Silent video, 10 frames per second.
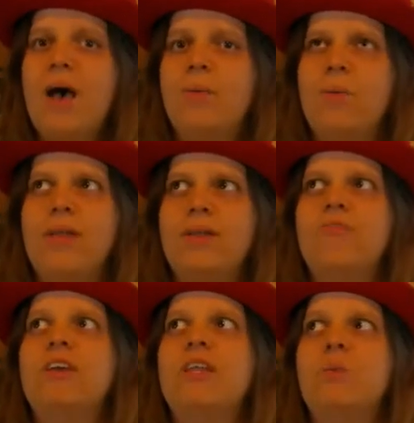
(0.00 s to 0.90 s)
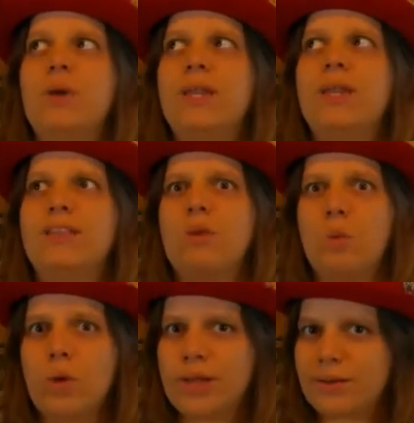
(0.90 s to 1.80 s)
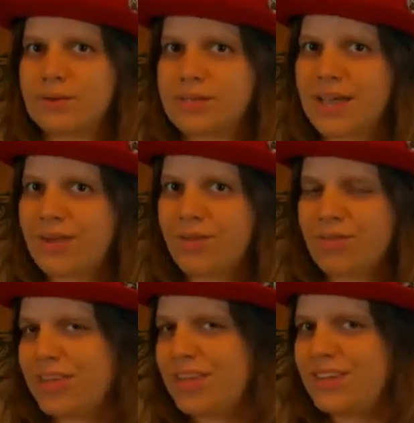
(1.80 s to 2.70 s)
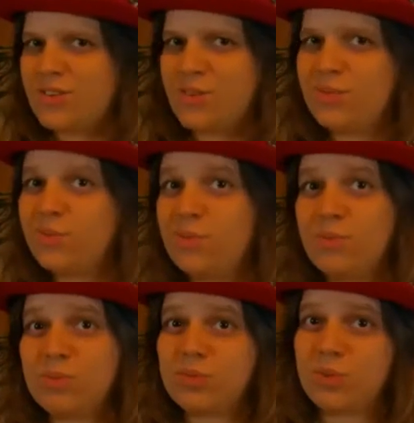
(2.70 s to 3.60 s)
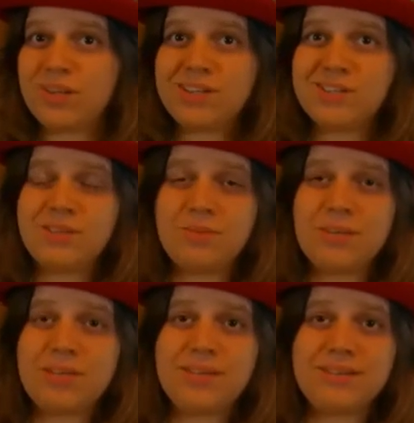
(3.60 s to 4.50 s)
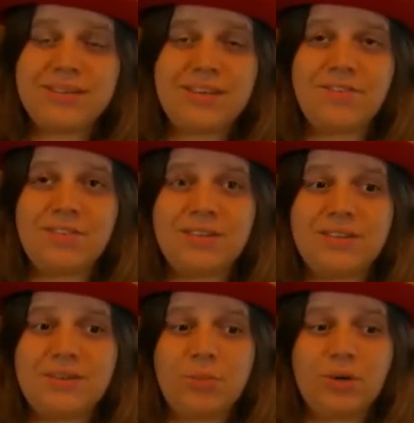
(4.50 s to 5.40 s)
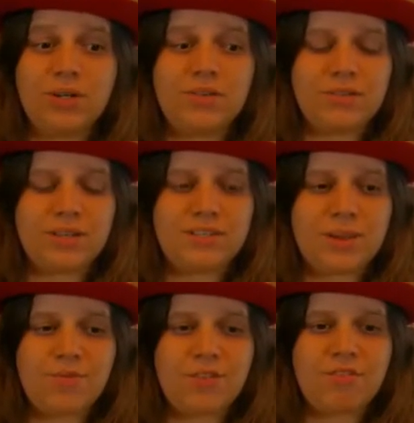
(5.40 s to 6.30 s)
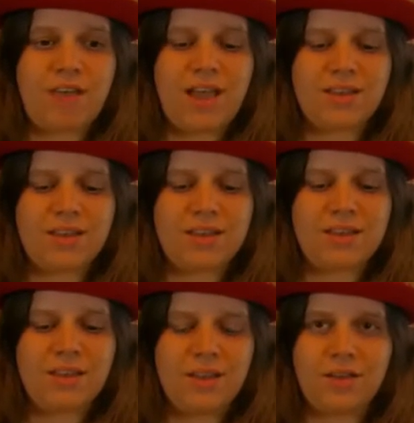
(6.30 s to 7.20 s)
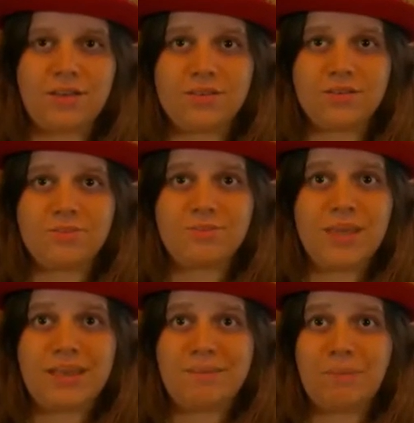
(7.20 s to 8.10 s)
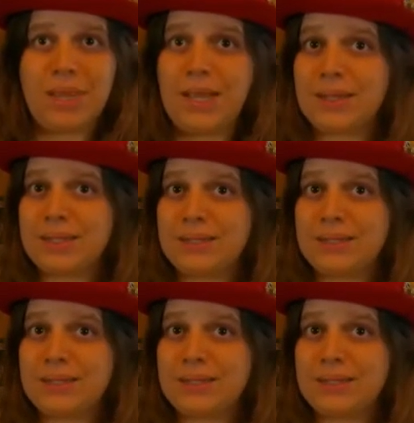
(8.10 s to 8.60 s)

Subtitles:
Wind in the Willows. I don't think two stories could be more different, except for the fact that it occurs in England.